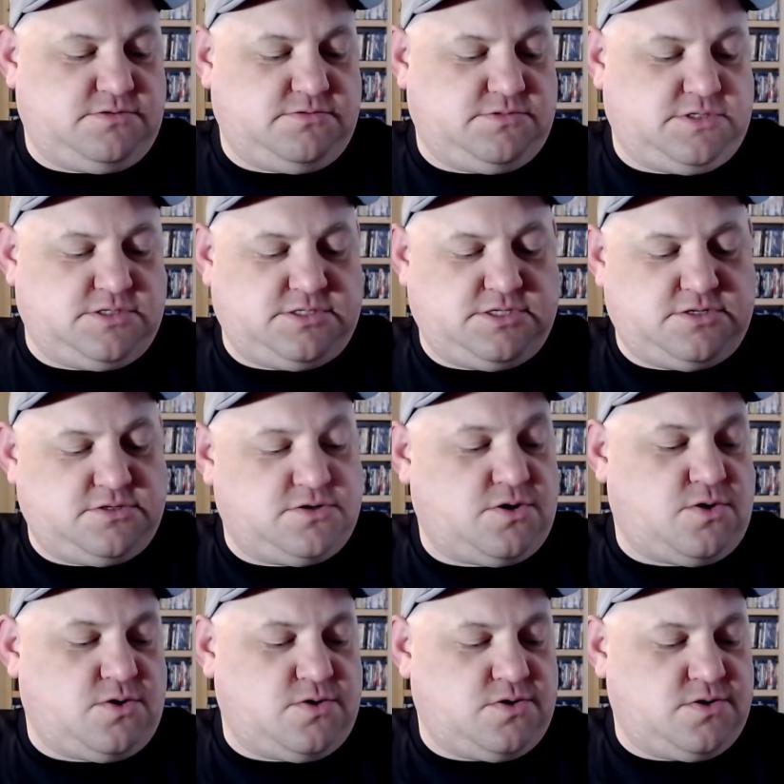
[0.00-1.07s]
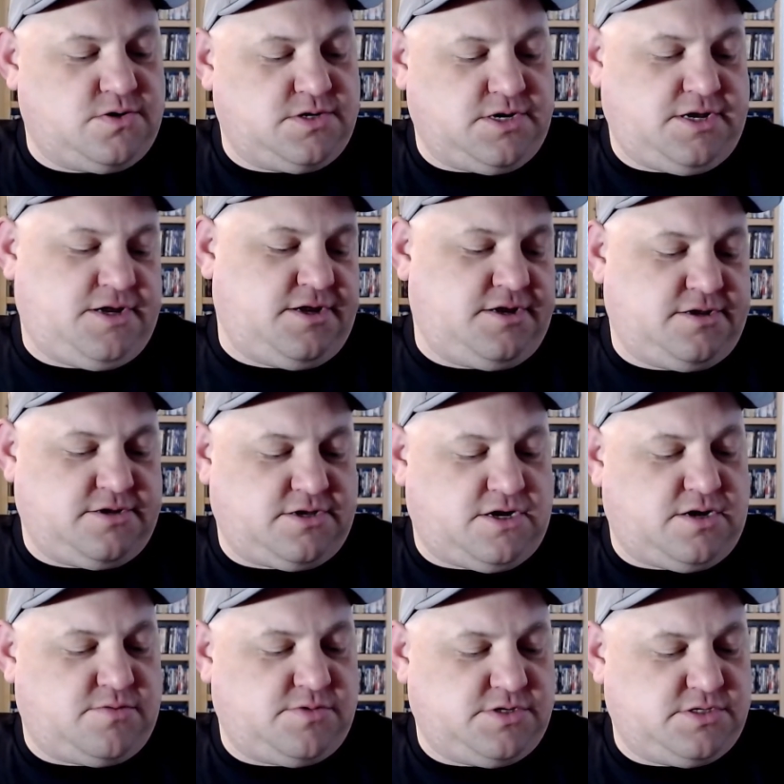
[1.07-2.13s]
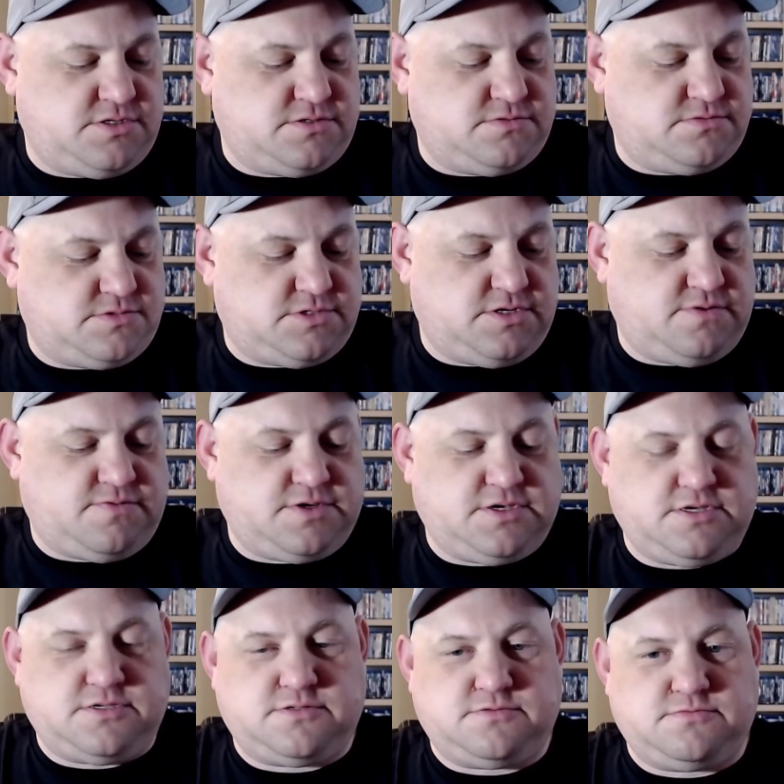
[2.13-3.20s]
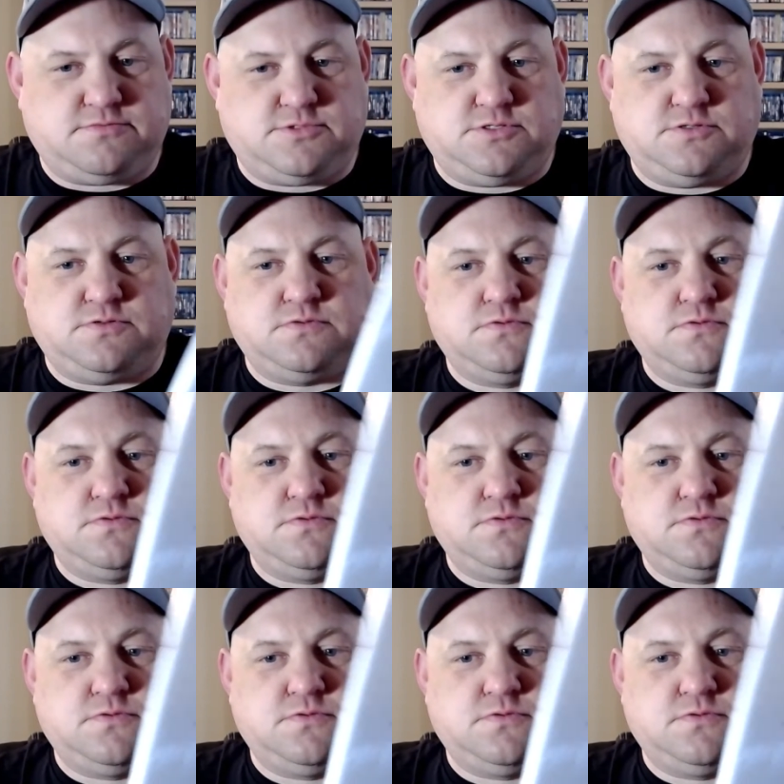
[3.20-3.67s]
Considered horror and comedy and stuff, I guess, too.